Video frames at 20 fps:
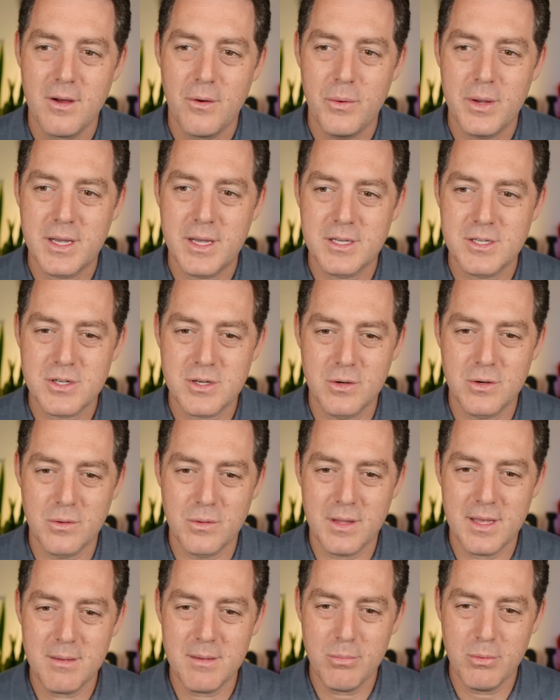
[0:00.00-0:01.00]
We can show
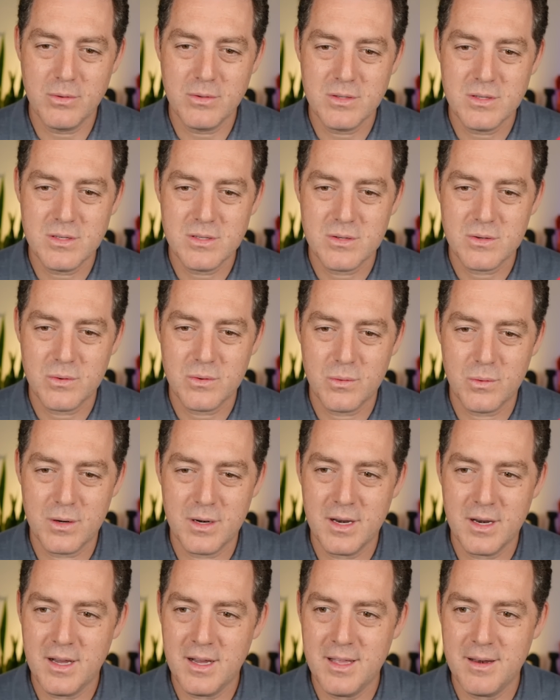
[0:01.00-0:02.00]
labels or
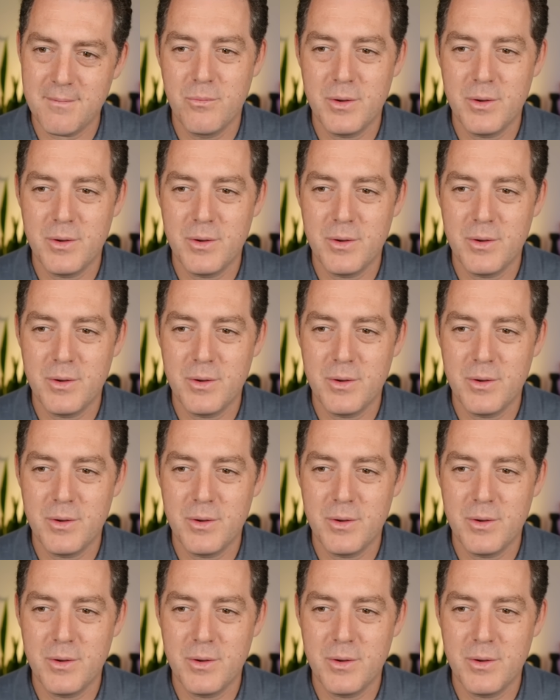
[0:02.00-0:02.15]
not.